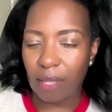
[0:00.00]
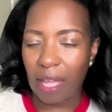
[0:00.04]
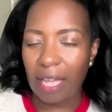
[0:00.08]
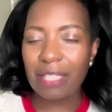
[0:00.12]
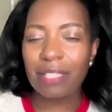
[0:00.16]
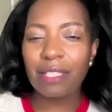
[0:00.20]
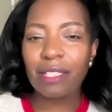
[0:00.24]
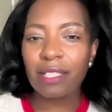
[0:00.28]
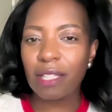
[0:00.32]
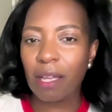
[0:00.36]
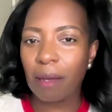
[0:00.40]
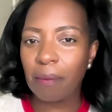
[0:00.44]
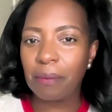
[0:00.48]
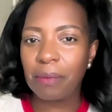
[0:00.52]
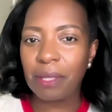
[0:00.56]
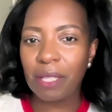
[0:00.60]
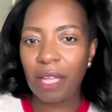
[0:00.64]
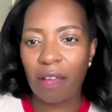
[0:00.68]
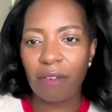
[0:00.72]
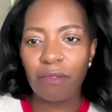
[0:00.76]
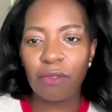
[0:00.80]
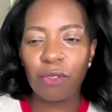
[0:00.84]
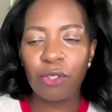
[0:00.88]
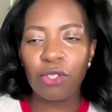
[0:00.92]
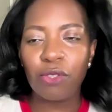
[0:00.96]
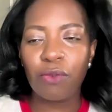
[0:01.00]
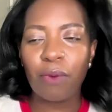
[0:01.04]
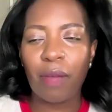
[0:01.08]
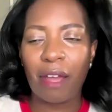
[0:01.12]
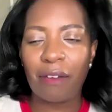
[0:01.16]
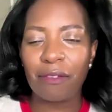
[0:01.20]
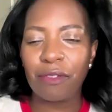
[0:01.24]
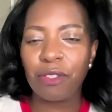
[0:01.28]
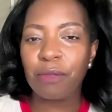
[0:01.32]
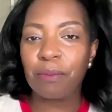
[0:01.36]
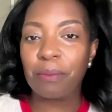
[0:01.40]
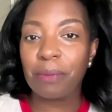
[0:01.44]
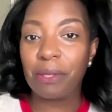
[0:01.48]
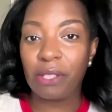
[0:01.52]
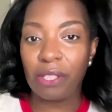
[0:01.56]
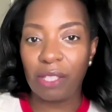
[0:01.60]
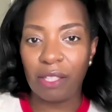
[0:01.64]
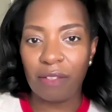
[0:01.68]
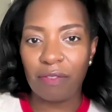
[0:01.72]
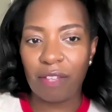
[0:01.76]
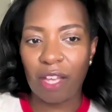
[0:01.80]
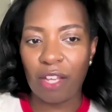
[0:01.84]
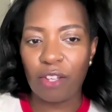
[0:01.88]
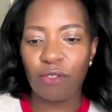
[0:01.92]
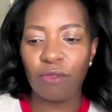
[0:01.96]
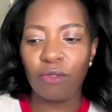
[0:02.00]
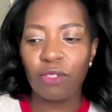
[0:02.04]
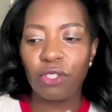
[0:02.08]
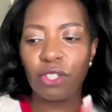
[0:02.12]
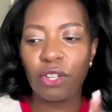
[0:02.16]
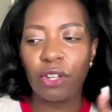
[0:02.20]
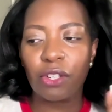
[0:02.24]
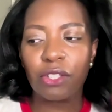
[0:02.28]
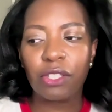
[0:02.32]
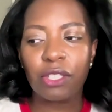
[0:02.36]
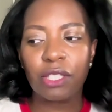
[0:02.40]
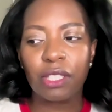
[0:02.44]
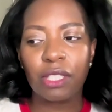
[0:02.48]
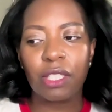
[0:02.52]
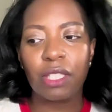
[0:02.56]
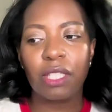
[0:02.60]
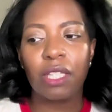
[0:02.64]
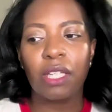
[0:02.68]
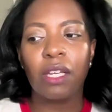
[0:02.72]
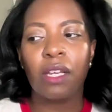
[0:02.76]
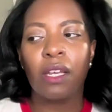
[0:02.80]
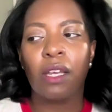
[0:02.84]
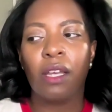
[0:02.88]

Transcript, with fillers: At some level, you have to believe that. You start to